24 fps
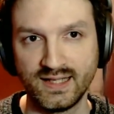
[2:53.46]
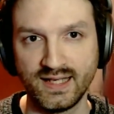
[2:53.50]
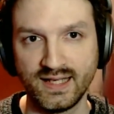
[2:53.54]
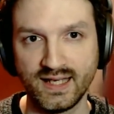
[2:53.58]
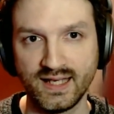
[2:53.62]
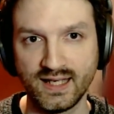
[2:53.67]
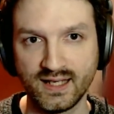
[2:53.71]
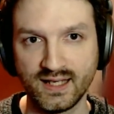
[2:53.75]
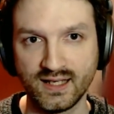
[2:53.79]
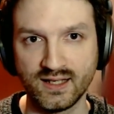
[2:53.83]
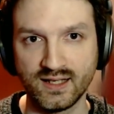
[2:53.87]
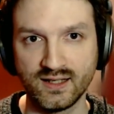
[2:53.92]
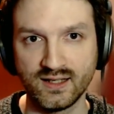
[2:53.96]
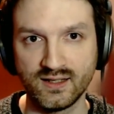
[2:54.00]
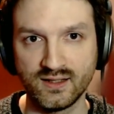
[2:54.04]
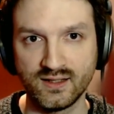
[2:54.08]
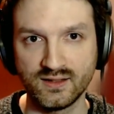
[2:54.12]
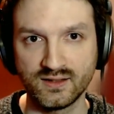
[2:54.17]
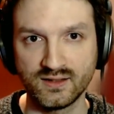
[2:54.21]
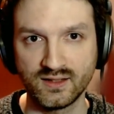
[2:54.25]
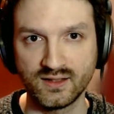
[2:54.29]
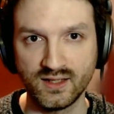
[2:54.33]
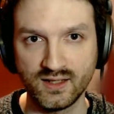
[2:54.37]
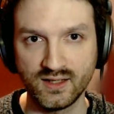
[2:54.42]

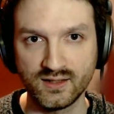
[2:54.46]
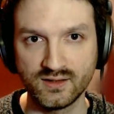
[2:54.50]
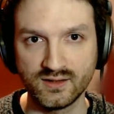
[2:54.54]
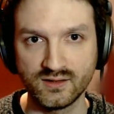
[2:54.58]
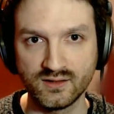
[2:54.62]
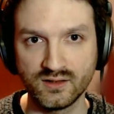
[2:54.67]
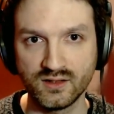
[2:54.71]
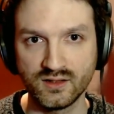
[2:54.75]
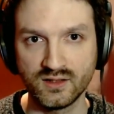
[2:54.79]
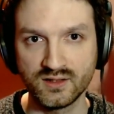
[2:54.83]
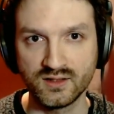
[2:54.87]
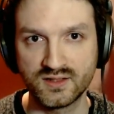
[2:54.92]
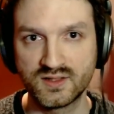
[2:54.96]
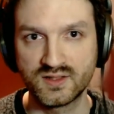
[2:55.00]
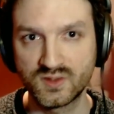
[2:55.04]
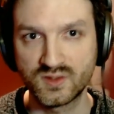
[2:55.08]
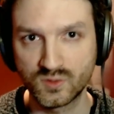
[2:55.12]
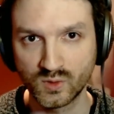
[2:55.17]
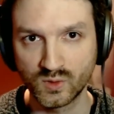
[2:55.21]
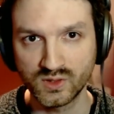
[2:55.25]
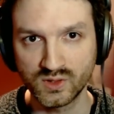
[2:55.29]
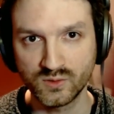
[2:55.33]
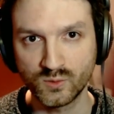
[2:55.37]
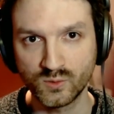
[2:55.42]
And again, it's
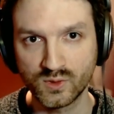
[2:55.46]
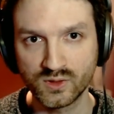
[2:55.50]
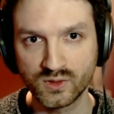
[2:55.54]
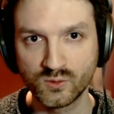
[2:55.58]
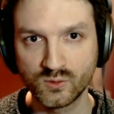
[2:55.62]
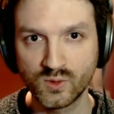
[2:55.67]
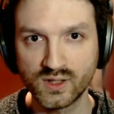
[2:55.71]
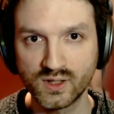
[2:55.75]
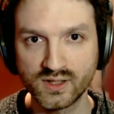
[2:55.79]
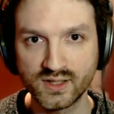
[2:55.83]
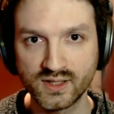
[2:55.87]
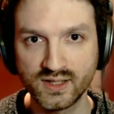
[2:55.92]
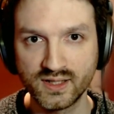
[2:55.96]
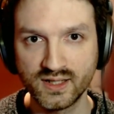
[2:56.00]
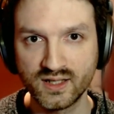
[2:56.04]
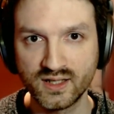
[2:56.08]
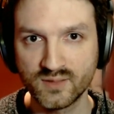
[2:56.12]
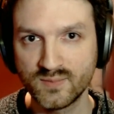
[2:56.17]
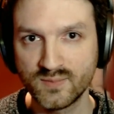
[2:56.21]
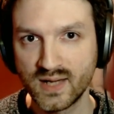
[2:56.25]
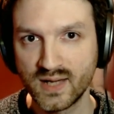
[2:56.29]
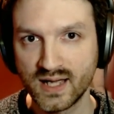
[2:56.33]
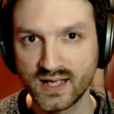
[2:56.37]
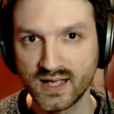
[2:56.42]
21
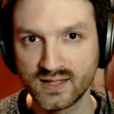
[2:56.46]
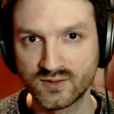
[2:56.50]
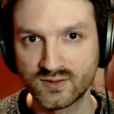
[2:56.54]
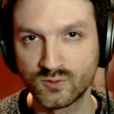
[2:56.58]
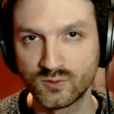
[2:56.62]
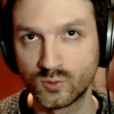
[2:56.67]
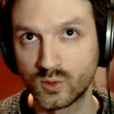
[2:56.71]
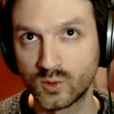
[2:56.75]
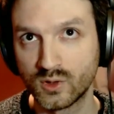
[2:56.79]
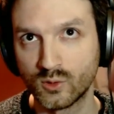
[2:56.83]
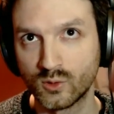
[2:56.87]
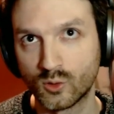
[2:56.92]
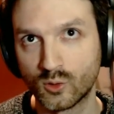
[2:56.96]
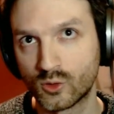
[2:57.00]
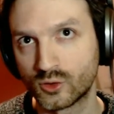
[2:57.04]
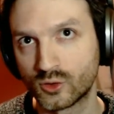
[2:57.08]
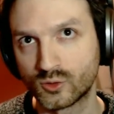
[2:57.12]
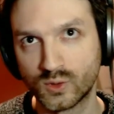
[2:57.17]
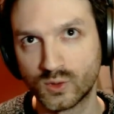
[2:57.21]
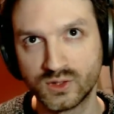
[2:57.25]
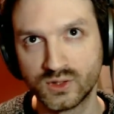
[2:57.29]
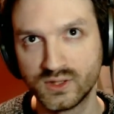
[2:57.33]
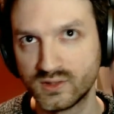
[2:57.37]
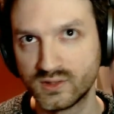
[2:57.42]
gigabyte or
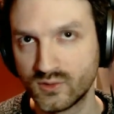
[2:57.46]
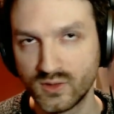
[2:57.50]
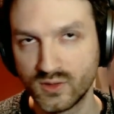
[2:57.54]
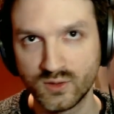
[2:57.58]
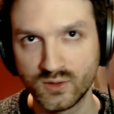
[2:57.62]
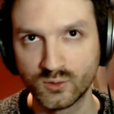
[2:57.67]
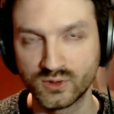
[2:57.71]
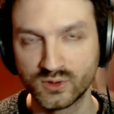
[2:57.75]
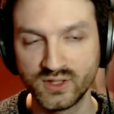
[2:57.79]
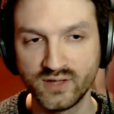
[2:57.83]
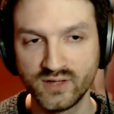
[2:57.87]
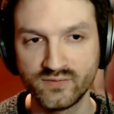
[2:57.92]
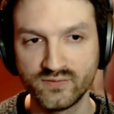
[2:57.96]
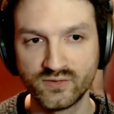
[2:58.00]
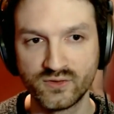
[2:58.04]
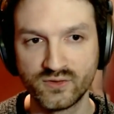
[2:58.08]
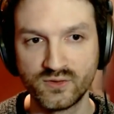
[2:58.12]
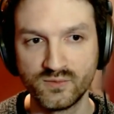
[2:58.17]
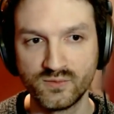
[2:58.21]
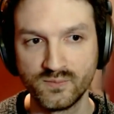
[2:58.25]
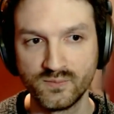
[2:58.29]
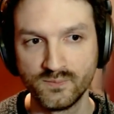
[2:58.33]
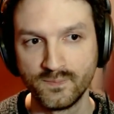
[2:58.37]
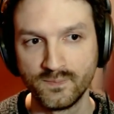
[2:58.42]
23,
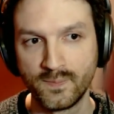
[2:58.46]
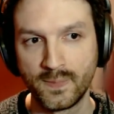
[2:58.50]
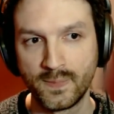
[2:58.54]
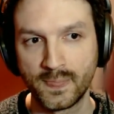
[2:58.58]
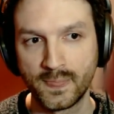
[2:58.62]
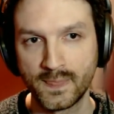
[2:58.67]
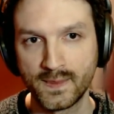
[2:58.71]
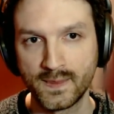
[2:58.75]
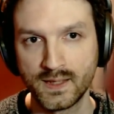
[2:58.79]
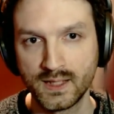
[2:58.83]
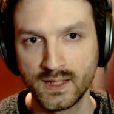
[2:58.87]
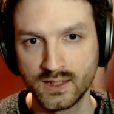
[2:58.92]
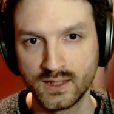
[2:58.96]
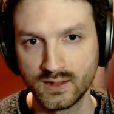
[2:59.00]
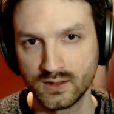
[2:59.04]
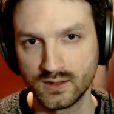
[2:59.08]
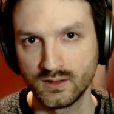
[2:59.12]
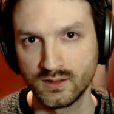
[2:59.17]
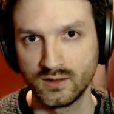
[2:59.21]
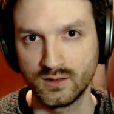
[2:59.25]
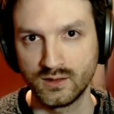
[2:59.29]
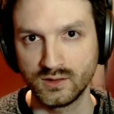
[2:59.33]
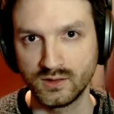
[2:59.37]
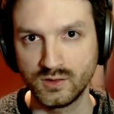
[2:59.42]
whatever,
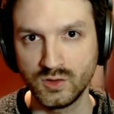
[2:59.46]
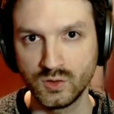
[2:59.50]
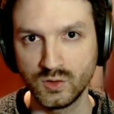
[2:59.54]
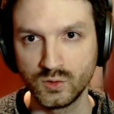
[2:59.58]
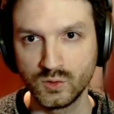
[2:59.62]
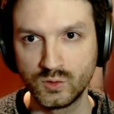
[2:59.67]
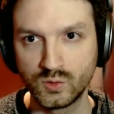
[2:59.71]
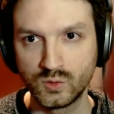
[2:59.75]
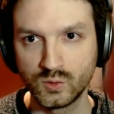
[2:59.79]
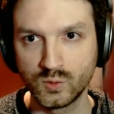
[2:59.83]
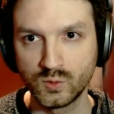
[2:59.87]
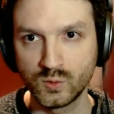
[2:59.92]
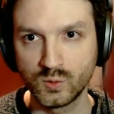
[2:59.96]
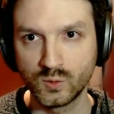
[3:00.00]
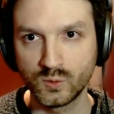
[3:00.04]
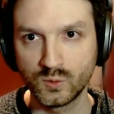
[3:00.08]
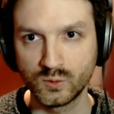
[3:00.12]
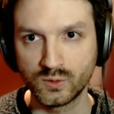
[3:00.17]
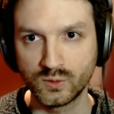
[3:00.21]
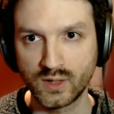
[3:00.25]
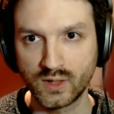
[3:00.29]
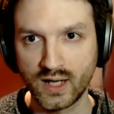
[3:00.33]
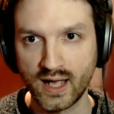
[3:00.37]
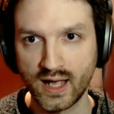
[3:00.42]
due
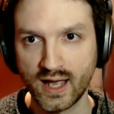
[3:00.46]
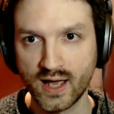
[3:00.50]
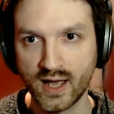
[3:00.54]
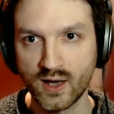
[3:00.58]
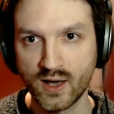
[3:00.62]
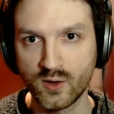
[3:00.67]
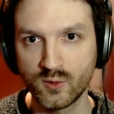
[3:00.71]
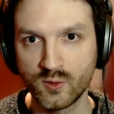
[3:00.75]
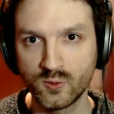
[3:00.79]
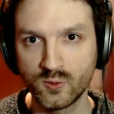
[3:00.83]
to how